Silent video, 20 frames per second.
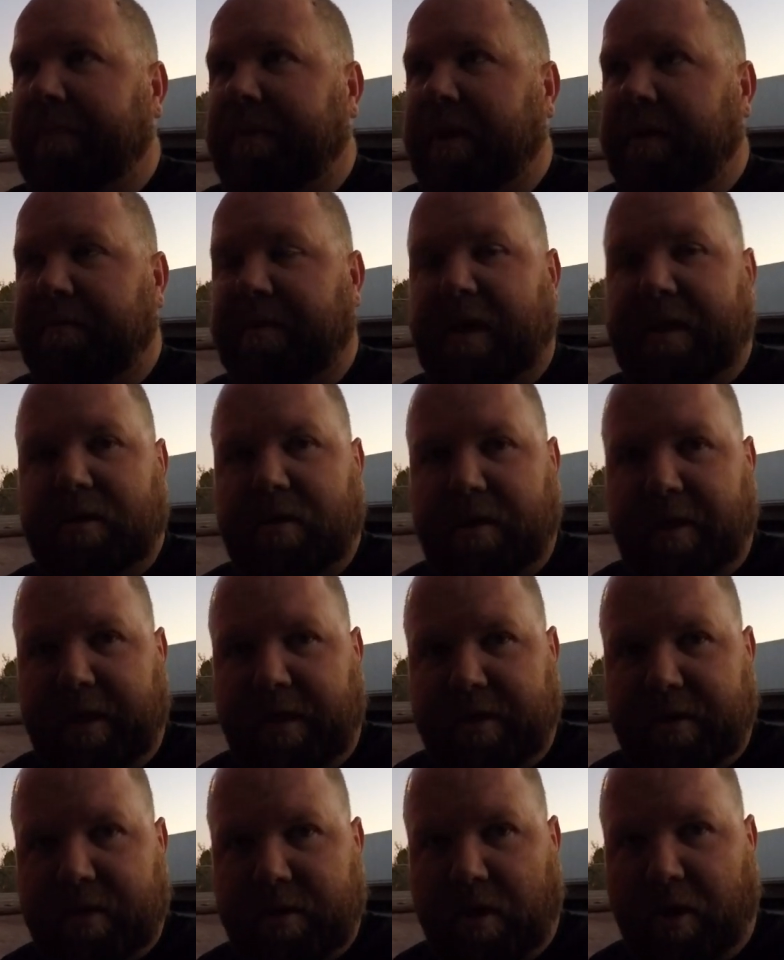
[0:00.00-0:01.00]
Eventually
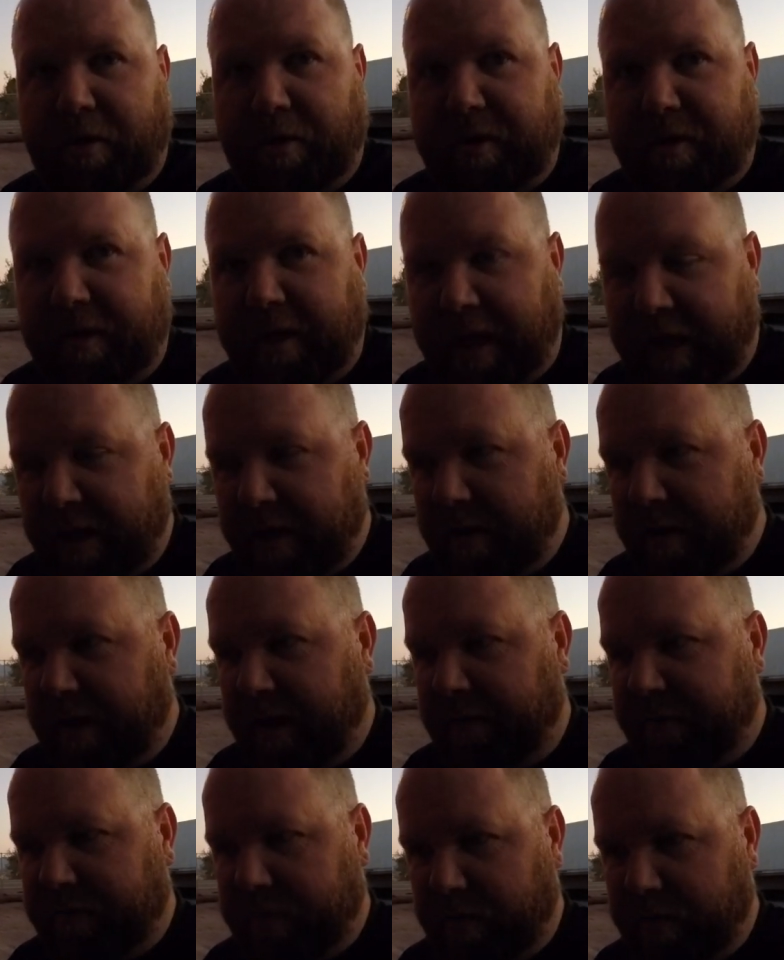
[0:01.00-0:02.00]
it started then
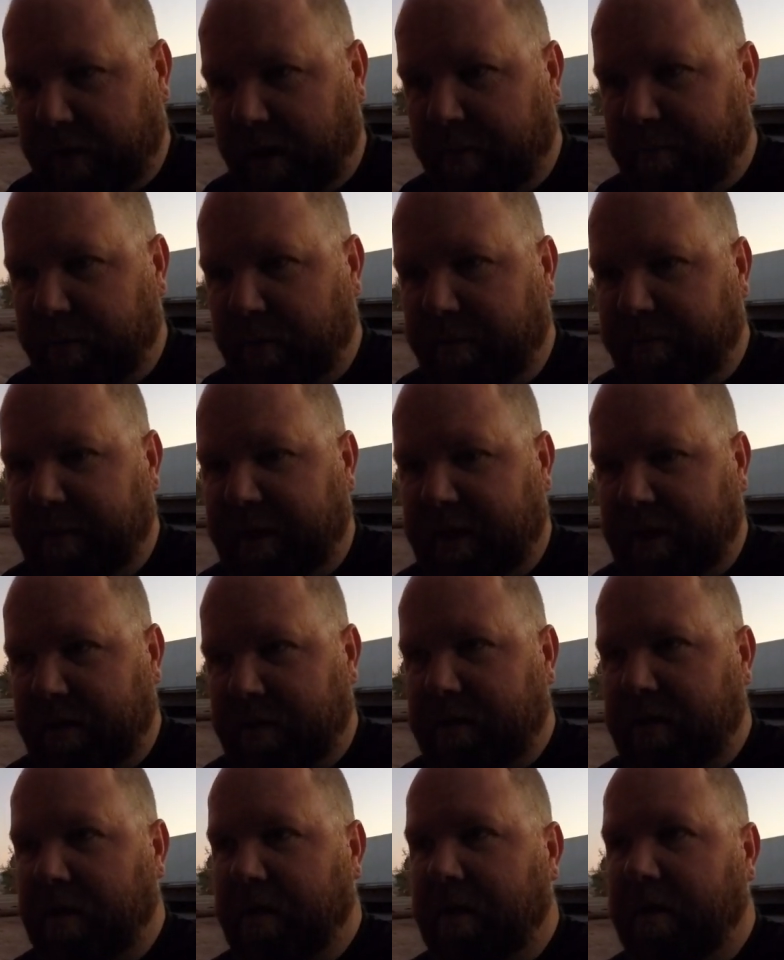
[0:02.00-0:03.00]
after a couple of
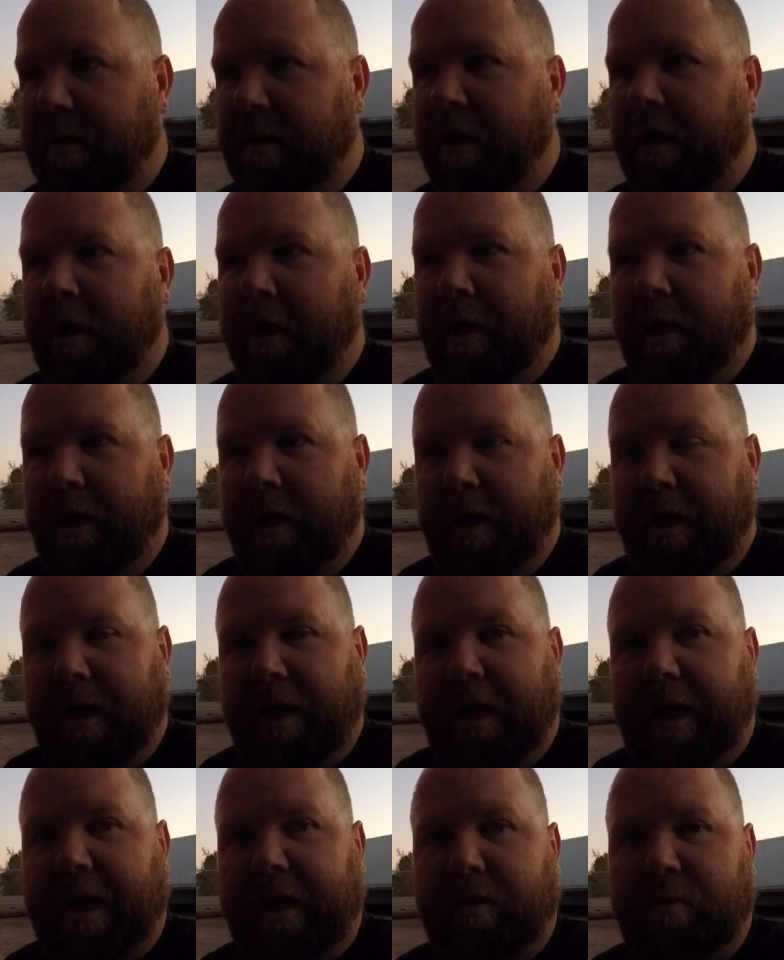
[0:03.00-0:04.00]
minutes,
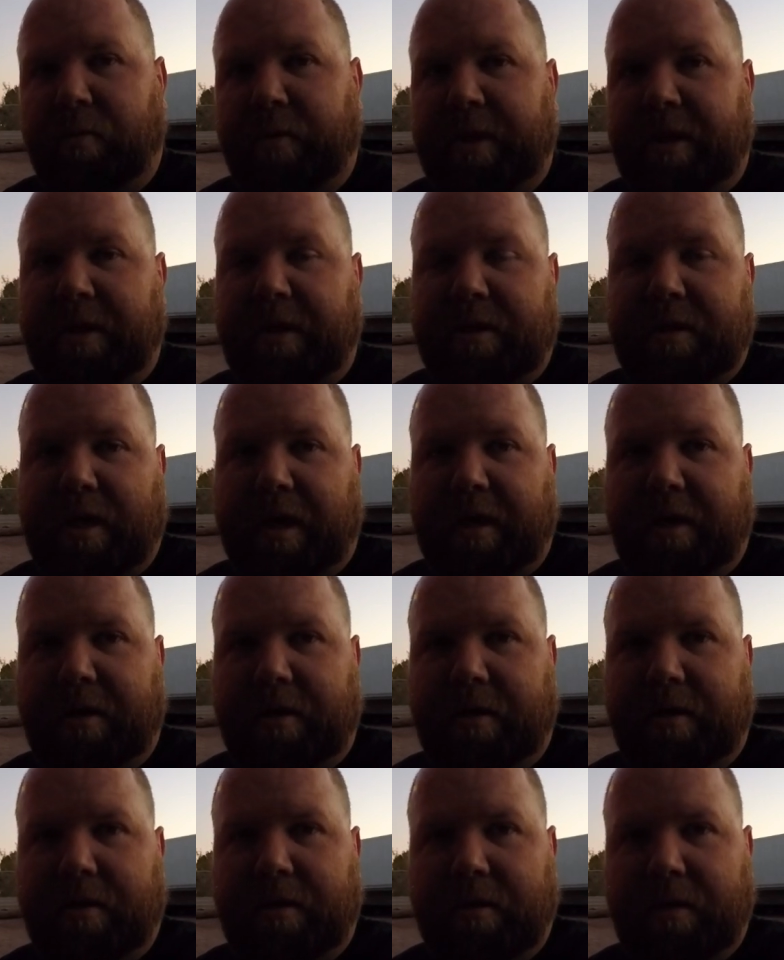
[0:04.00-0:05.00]
and we
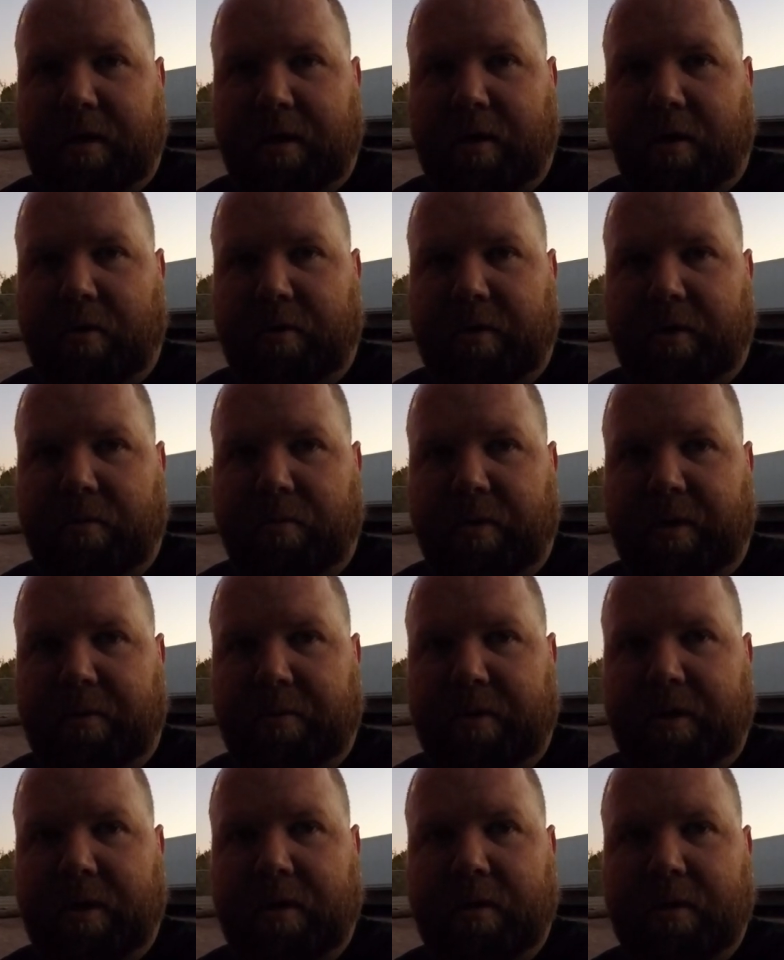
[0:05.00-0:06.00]
decided, you know, that we
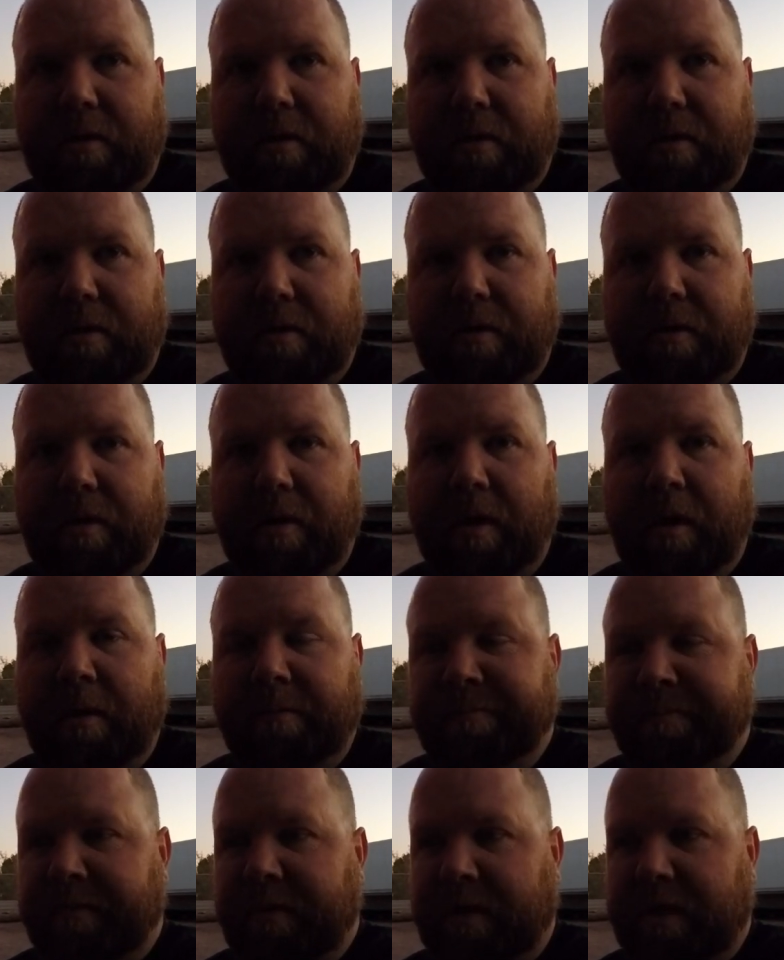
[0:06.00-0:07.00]
would
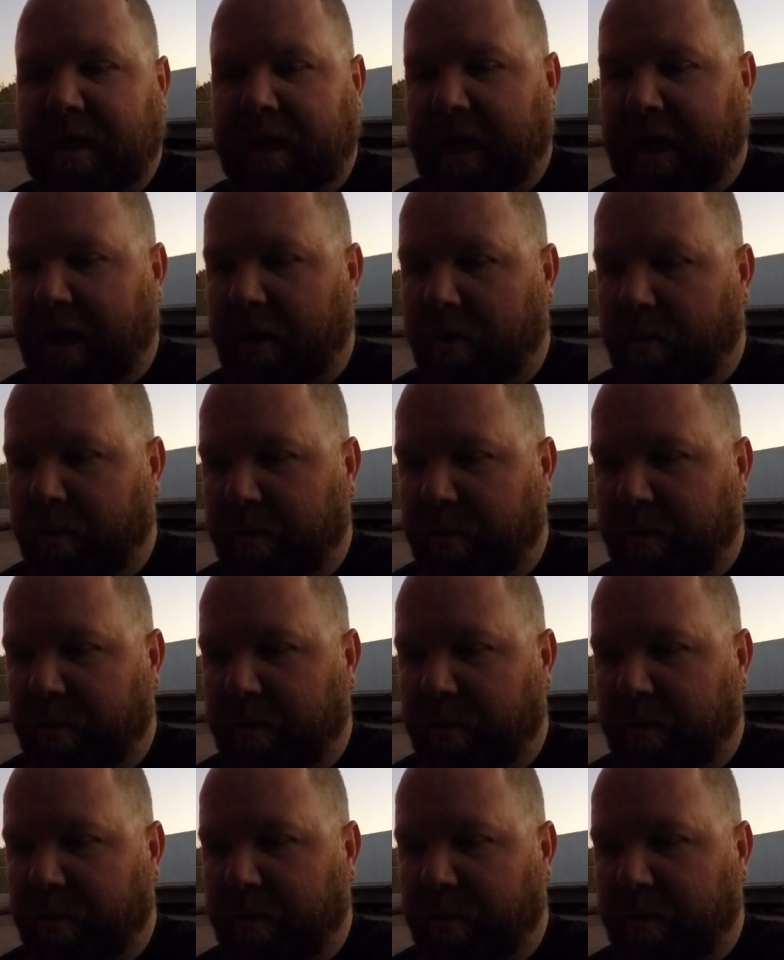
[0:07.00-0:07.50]
see how it